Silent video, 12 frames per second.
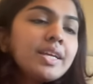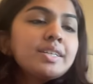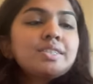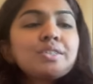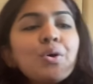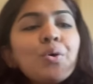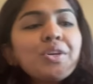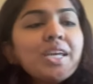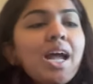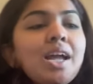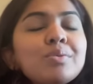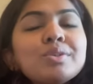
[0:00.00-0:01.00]
So
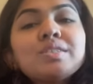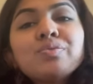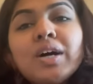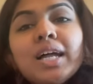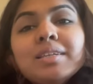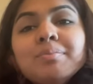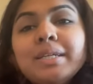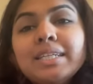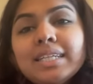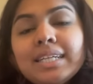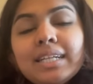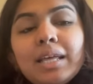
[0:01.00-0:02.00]
yeah, it was fun
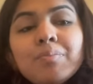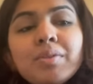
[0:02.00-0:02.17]
meeting them.